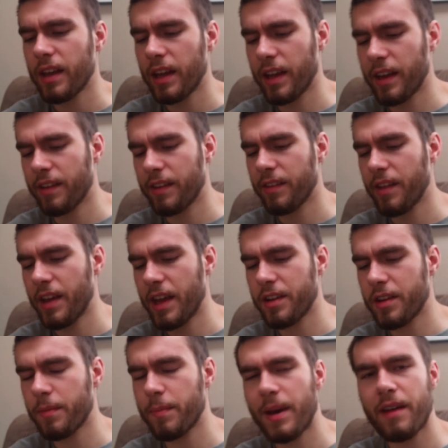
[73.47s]
and they
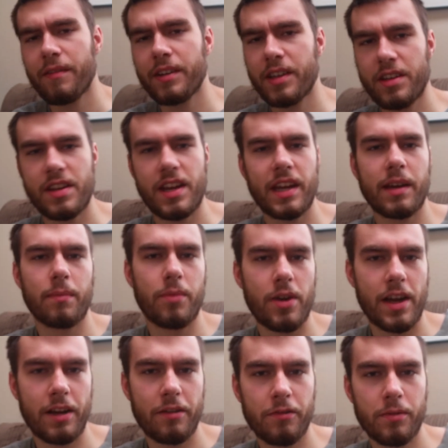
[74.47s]
end up having to take a
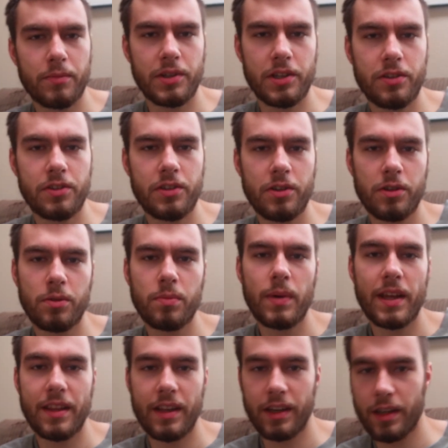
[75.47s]
break from YouTube,
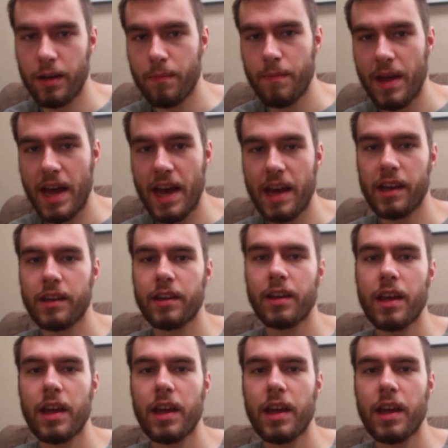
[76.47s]
and they come back,